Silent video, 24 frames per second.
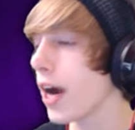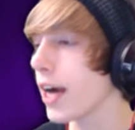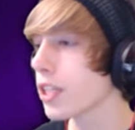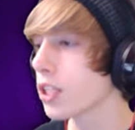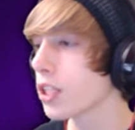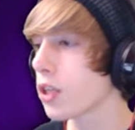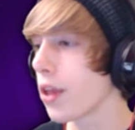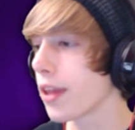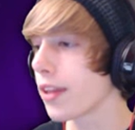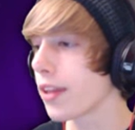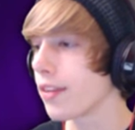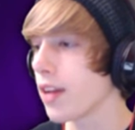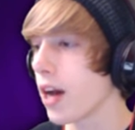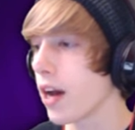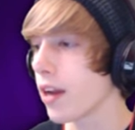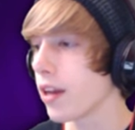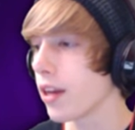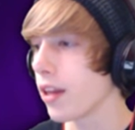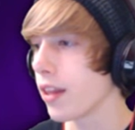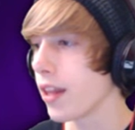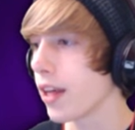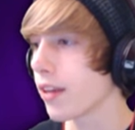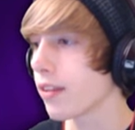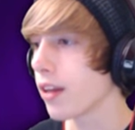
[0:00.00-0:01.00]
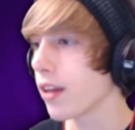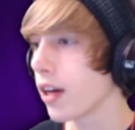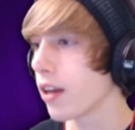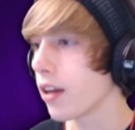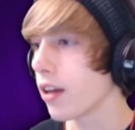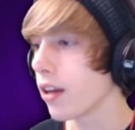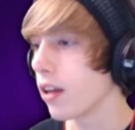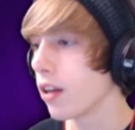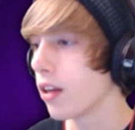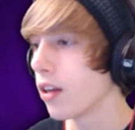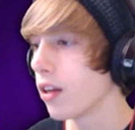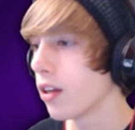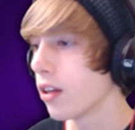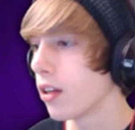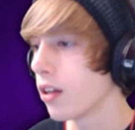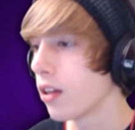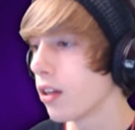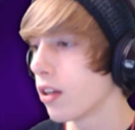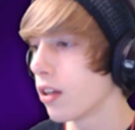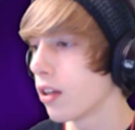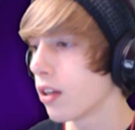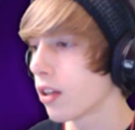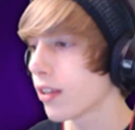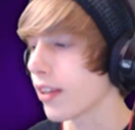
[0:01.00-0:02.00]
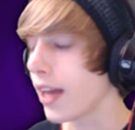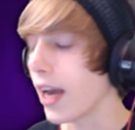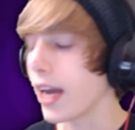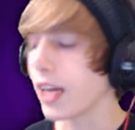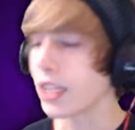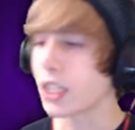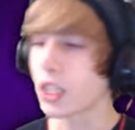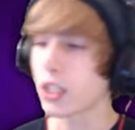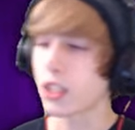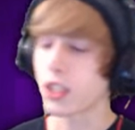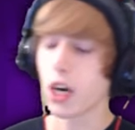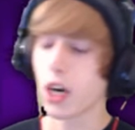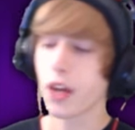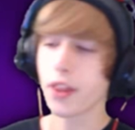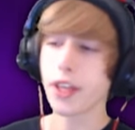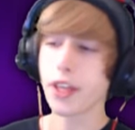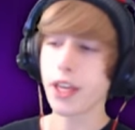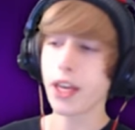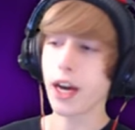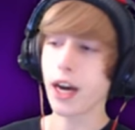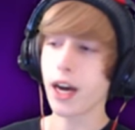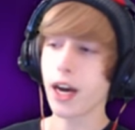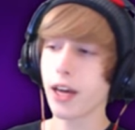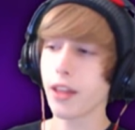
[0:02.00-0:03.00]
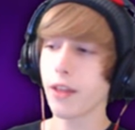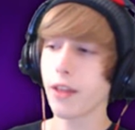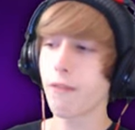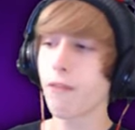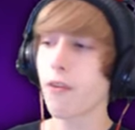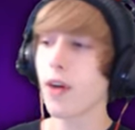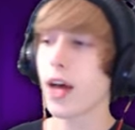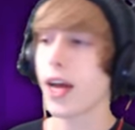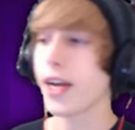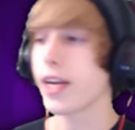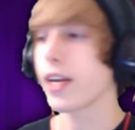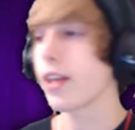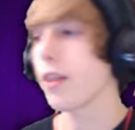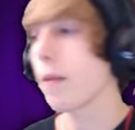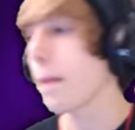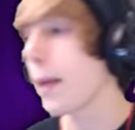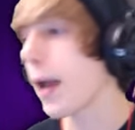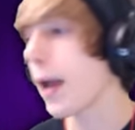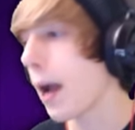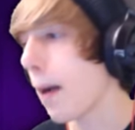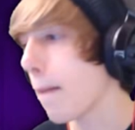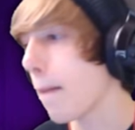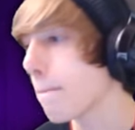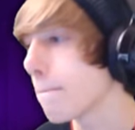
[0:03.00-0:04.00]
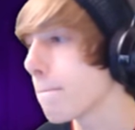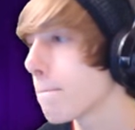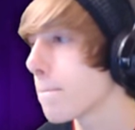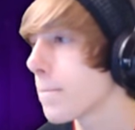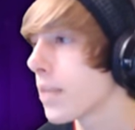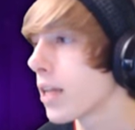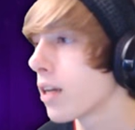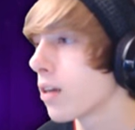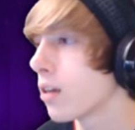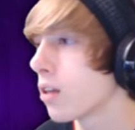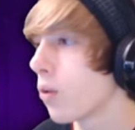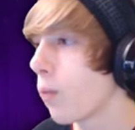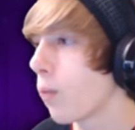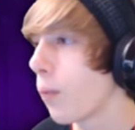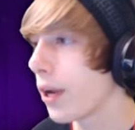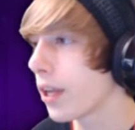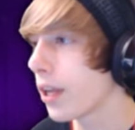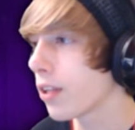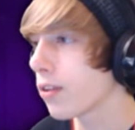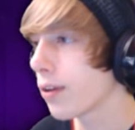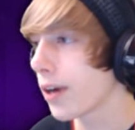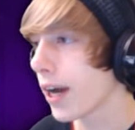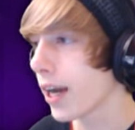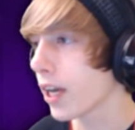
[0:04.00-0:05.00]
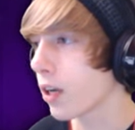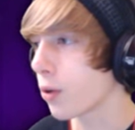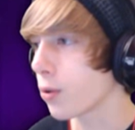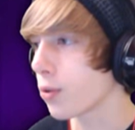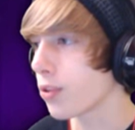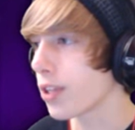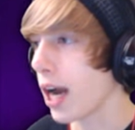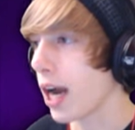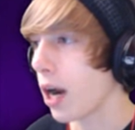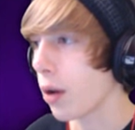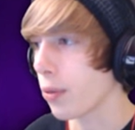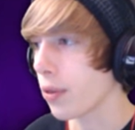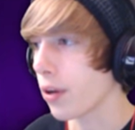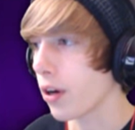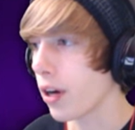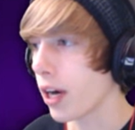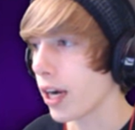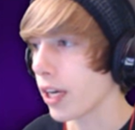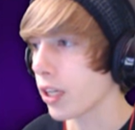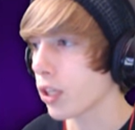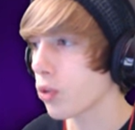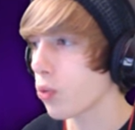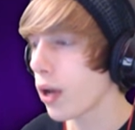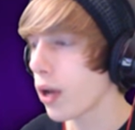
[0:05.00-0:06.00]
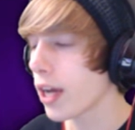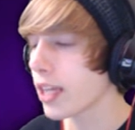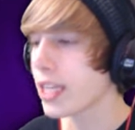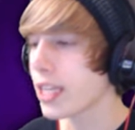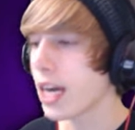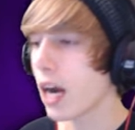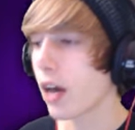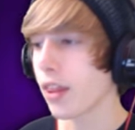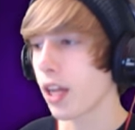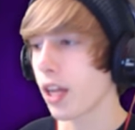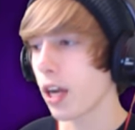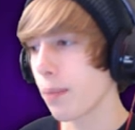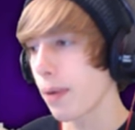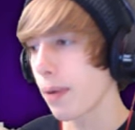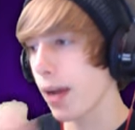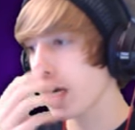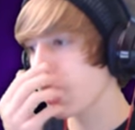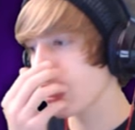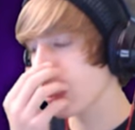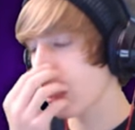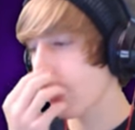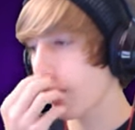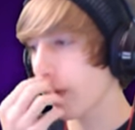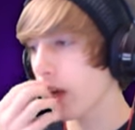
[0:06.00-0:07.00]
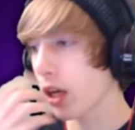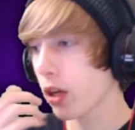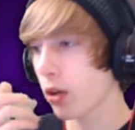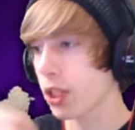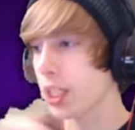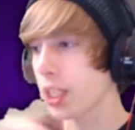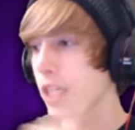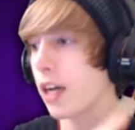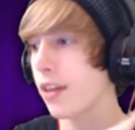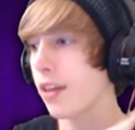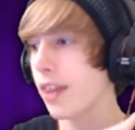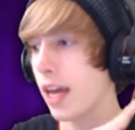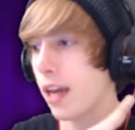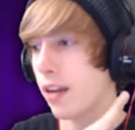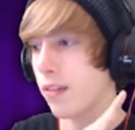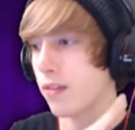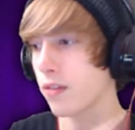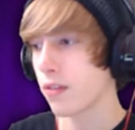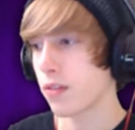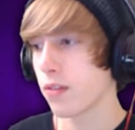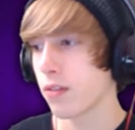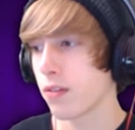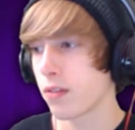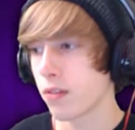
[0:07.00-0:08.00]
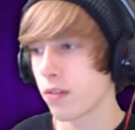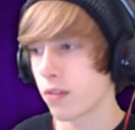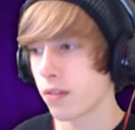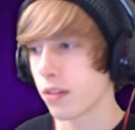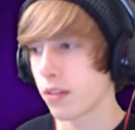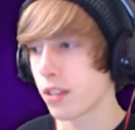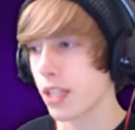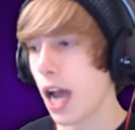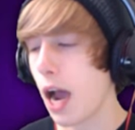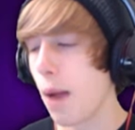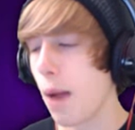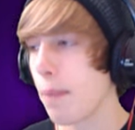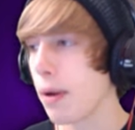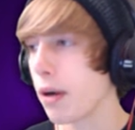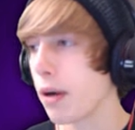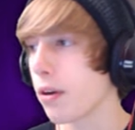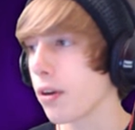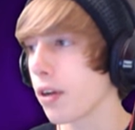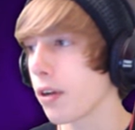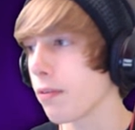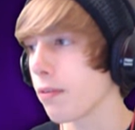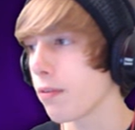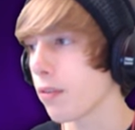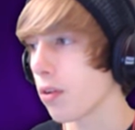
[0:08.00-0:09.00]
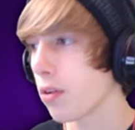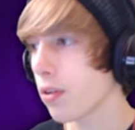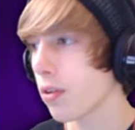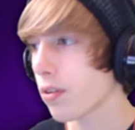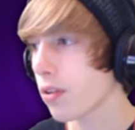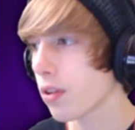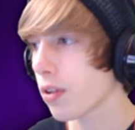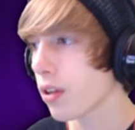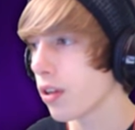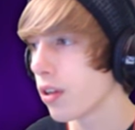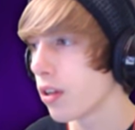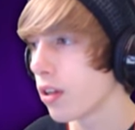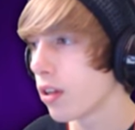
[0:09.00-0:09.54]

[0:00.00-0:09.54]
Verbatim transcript: Actually, no, that's not it. That's not it. Because I just saw the uh, the flag on the map. We still got to go south. All right, so we'll head down there. But actually, I want to go check out that top area first.